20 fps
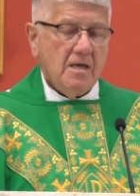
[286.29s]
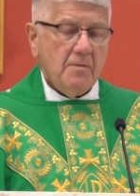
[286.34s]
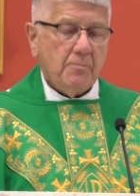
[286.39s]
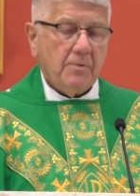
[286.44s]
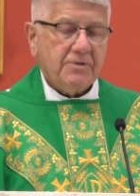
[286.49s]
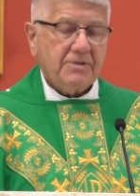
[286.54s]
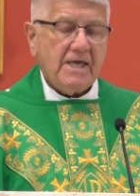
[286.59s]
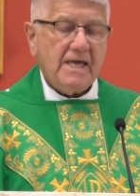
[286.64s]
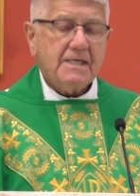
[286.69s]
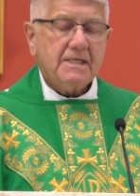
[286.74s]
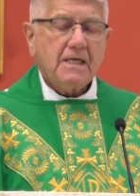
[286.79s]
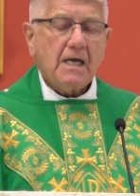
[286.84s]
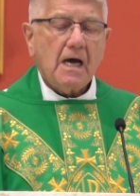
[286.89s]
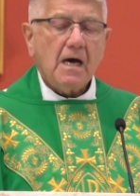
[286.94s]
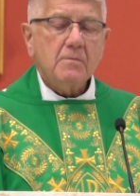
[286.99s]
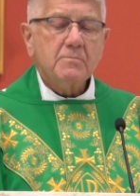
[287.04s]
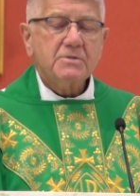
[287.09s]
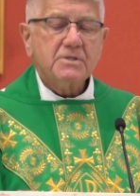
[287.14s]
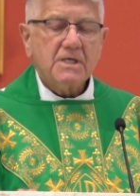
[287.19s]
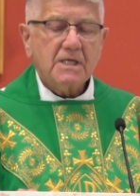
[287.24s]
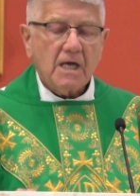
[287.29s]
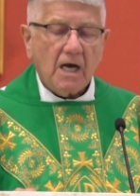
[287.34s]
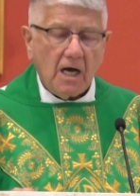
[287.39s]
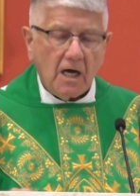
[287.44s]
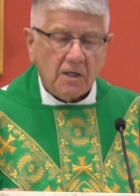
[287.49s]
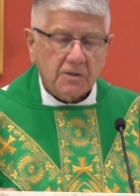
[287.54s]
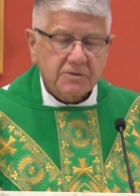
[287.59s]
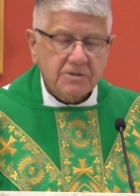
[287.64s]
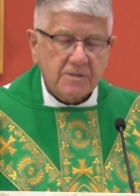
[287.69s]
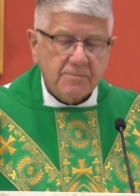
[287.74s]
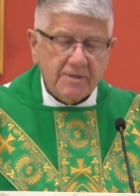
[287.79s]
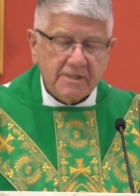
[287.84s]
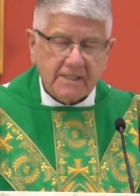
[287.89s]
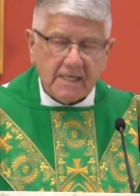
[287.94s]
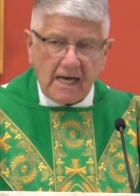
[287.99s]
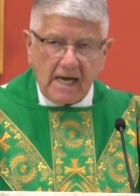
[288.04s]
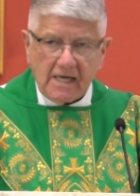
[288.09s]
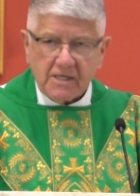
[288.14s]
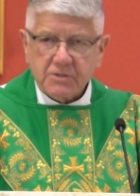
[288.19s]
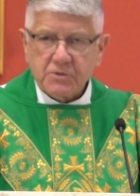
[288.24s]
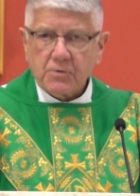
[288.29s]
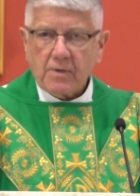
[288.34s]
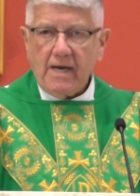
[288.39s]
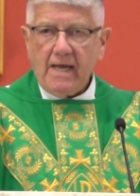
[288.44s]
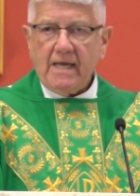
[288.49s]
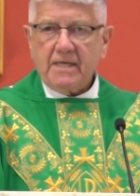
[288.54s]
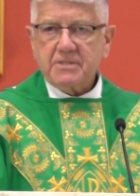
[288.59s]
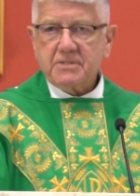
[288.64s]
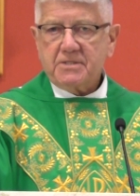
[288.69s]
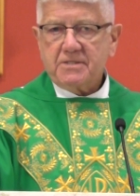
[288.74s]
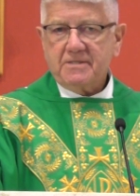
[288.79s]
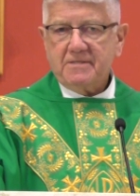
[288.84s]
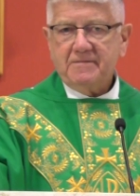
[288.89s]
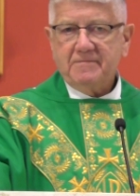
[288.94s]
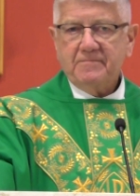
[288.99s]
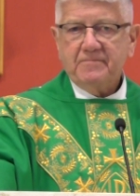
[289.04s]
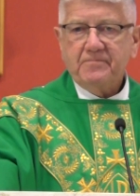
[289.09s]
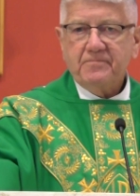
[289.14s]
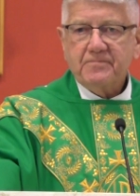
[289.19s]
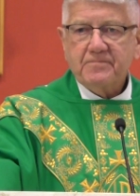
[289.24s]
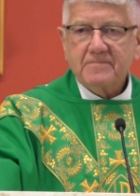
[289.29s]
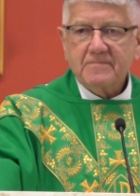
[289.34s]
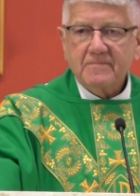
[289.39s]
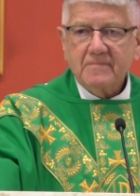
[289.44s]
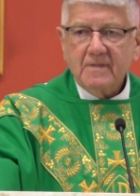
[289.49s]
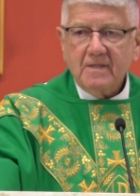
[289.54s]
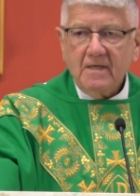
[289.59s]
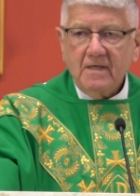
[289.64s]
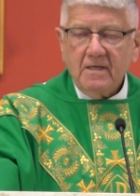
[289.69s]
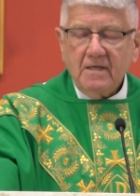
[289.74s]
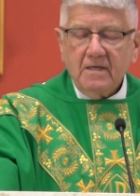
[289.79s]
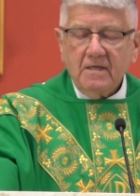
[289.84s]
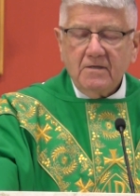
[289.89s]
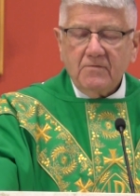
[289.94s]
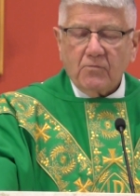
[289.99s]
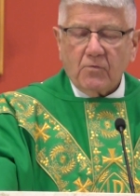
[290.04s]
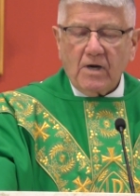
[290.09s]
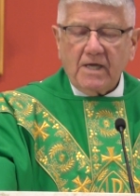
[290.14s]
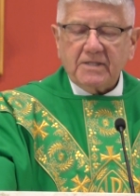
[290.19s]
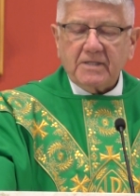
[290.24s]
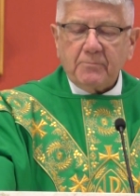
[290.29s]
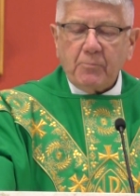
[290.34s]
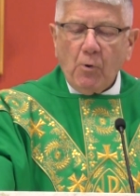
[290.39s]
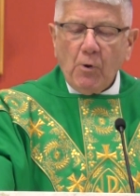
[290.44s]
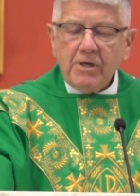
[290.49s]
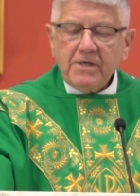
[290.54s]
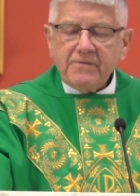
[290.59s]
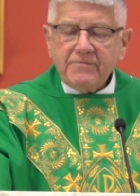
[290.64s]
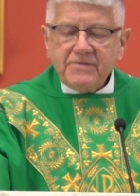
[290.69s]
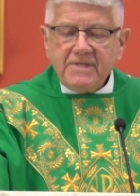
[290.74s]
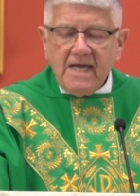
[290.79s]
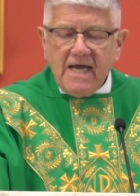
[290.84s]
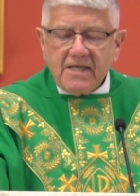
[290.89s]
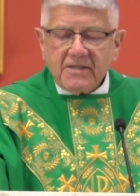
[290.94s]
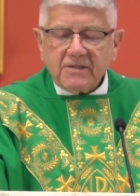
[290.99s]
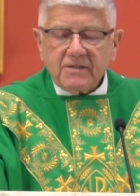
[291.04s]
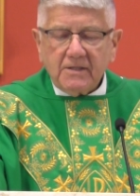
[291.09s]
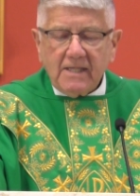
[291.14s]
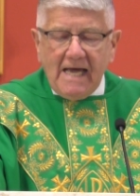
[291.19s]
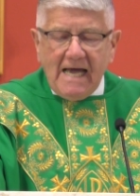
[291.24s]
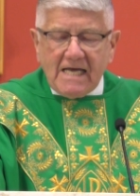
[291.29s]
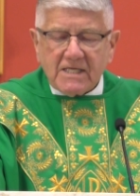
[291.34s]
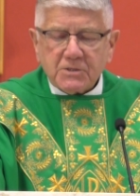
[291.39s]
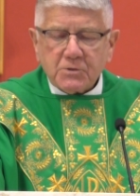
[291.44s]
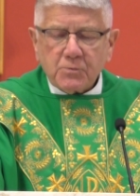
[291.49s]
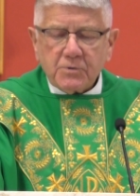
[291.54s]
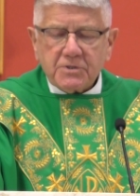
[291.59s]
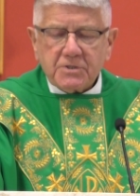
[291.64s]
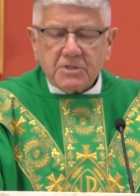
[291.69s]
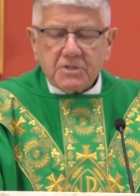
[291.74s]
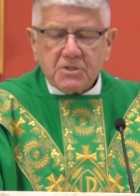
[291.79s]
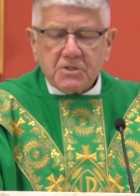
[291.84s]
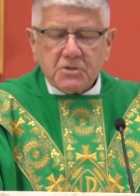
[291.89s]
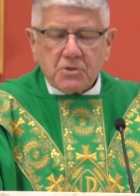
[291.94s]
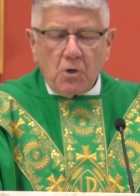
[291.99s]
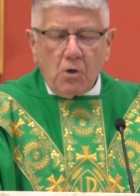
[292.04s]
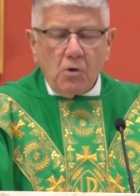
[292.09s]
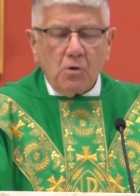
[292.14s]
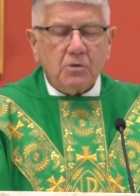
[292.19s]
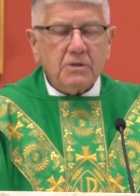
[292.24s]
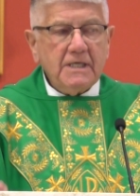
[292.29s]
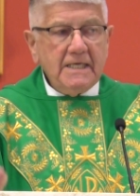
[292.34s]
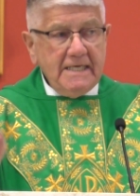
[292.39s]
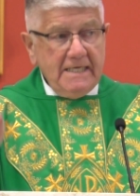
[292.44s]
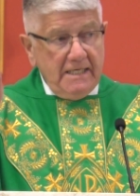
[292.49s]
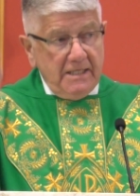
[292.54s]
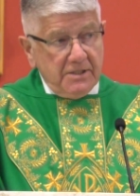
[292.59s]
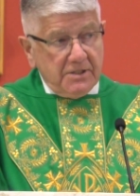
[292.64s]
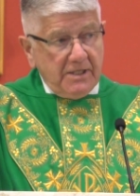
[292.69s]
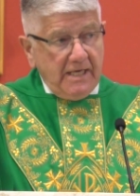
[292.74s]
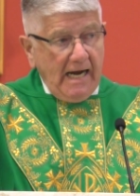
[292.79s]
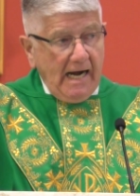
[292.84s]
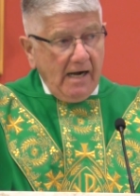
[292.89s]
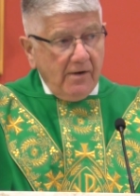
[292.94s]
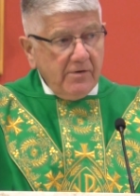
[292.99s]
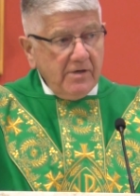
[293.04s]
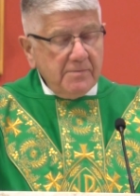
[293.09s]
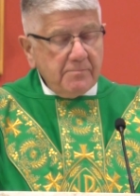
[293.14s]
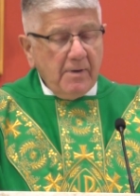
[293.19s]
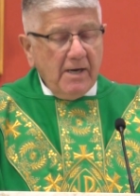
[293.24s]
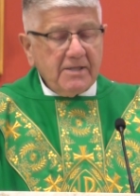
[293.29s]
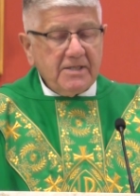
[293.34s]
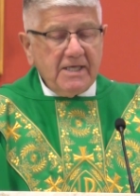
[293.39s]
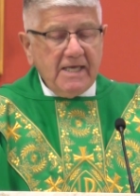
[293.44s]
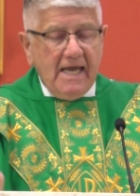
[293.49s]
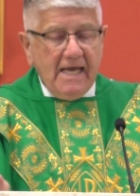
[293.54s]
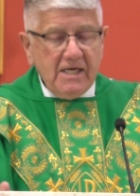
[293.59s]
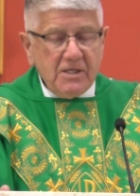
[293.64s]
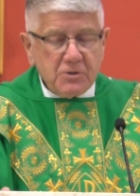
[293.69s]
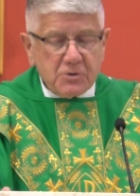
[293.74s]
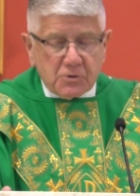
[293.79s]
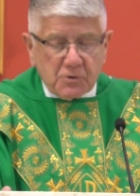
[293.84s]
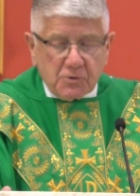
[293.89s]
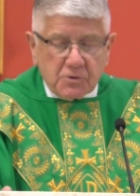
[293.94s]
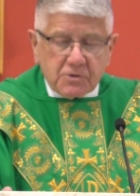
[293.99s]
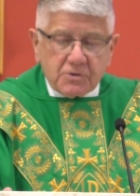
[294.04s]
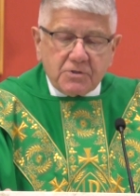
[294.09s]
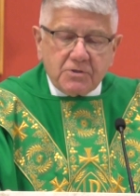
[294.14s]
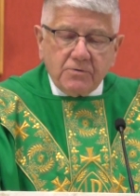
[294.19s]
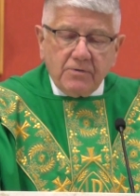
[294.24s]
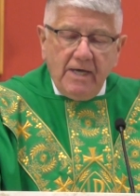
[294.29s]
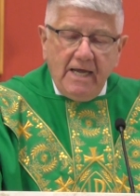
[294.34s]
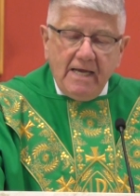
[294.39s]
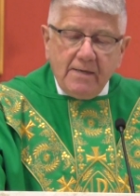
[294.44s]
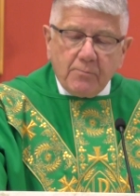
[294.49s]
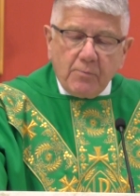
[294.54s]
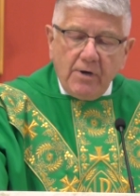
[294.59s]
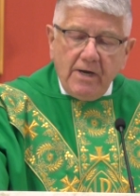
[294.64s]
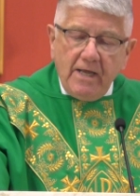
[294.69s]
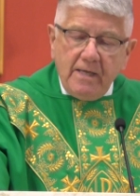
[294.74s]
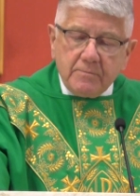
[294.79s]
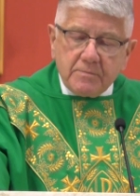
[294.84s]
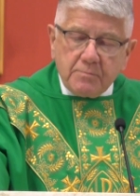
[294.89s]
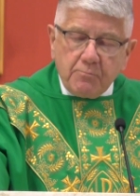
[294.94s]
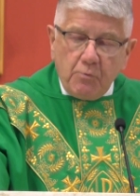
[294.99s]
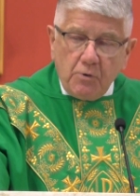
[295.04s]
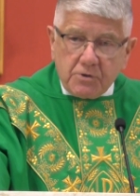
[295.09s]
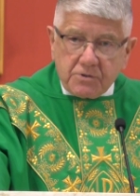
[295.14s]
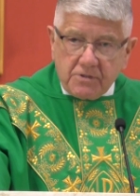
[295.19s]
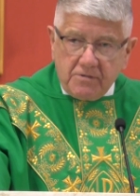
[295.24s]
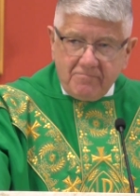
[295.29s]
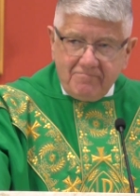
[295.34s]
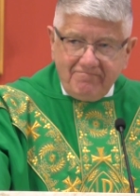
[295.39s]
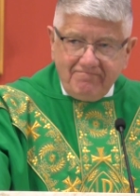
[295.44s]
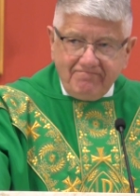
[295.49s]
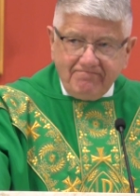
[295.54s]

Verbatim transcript: But then comes the ultimate contrast. For at the point of death, Lazarus' soul is carried by the angels to Abraham's bosom,